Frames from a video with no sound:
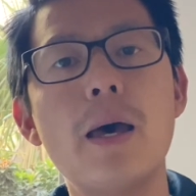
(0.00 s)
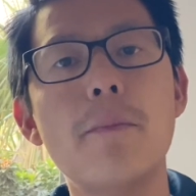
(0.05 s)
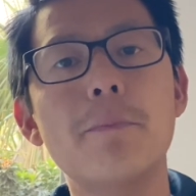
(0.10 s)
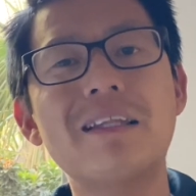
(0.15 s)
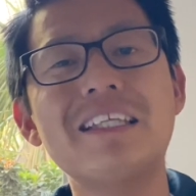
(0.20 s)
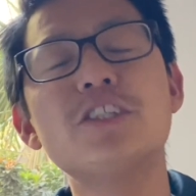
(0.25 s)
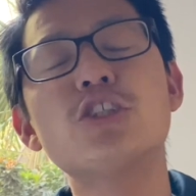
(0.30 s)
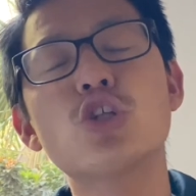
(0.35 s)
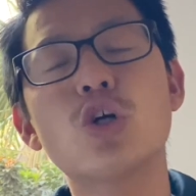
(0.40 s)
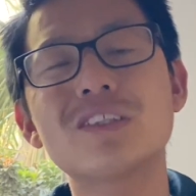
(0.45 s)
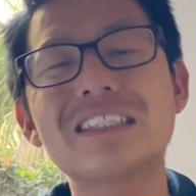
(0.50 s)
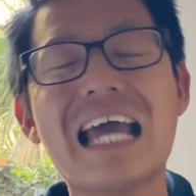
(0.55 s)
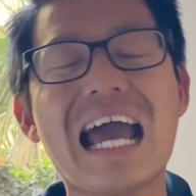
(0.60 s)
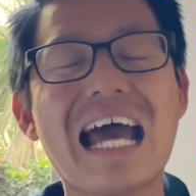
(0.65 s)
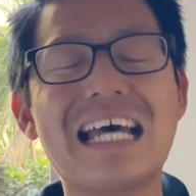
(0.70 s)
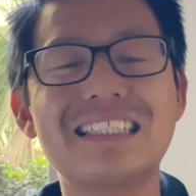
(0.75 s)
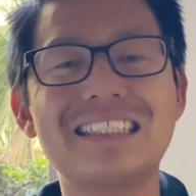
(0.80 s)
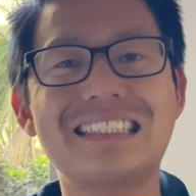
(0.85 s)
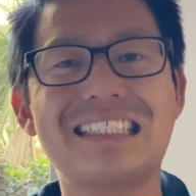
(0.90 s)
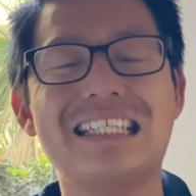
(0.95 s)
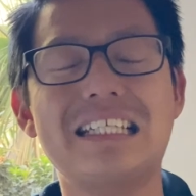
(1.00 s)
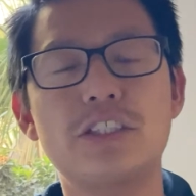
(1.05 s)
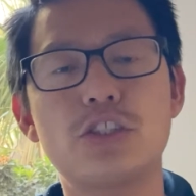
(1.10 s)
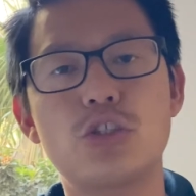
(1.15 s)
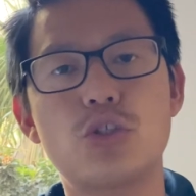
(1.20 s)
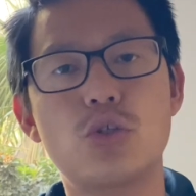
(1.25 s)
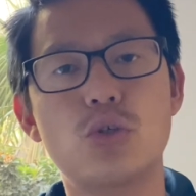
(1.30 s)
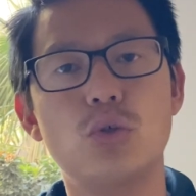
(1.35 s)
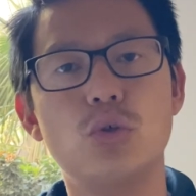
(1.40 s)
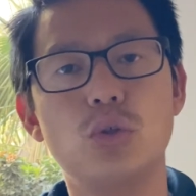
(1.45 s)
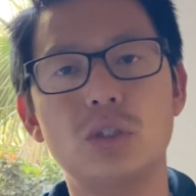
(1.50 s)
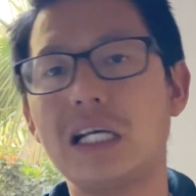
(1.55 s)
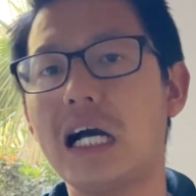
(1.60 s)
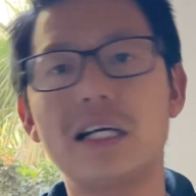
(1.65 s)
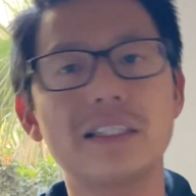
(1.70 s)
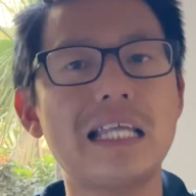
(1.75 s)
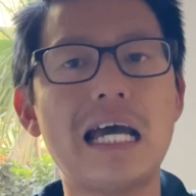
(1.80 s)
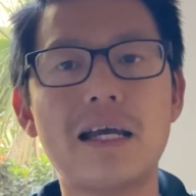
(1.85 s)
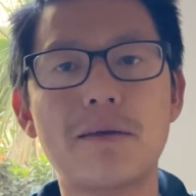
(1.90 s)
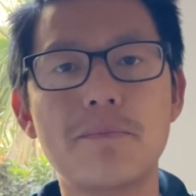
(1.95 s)
please don't hesitate to
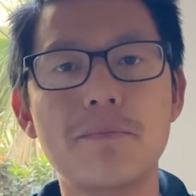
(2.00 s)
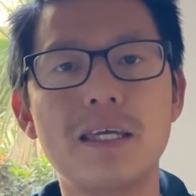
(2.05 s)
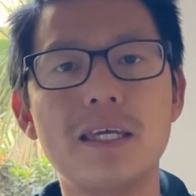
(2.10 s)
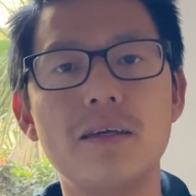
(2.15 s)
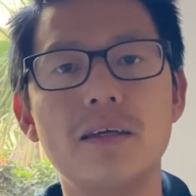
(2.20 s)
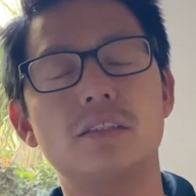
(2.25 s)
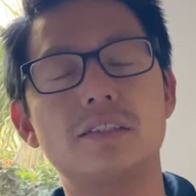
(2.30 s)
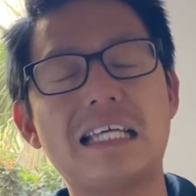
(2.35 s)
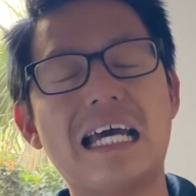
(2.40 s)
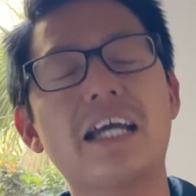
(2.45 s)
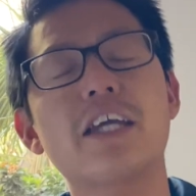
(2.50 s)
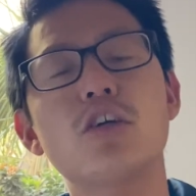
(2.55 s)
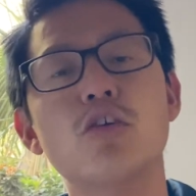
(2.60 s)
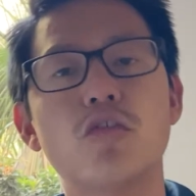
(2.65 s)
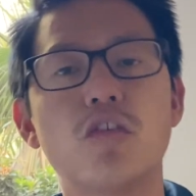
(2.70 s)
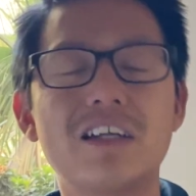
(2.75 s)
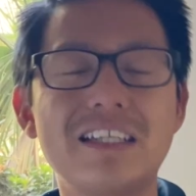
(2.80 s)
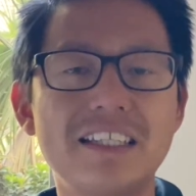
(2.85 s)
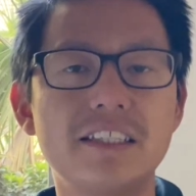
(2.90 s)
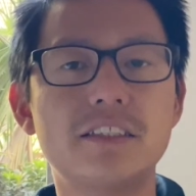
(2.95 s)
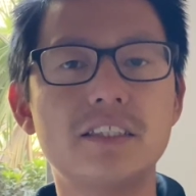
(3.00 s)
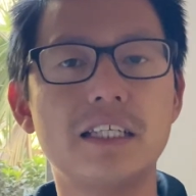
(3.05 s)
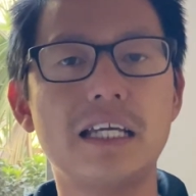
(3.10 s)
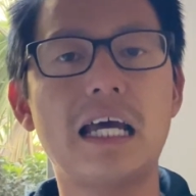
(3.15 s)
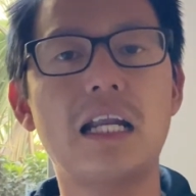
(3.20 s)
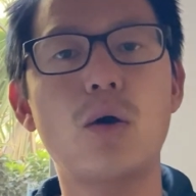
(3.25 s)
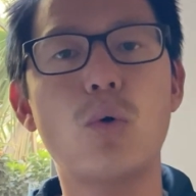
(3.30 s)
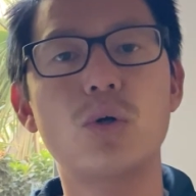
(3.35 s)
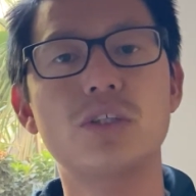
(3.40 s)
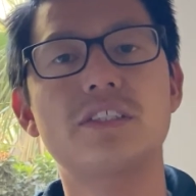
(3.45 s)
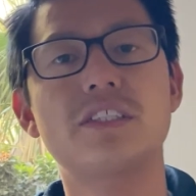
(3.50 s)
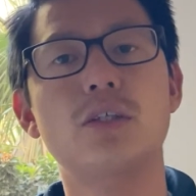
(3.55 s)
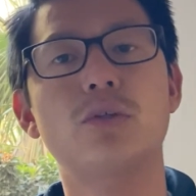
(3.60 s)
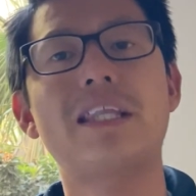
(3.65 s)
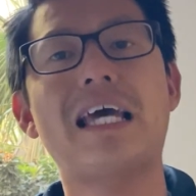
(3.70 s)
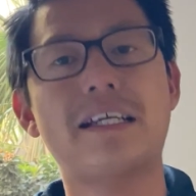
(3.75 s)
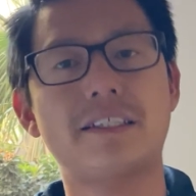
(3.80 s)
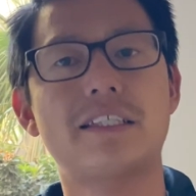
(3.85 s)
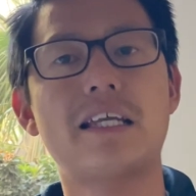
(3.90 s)
contact me. Thank you for listening, and I will see you next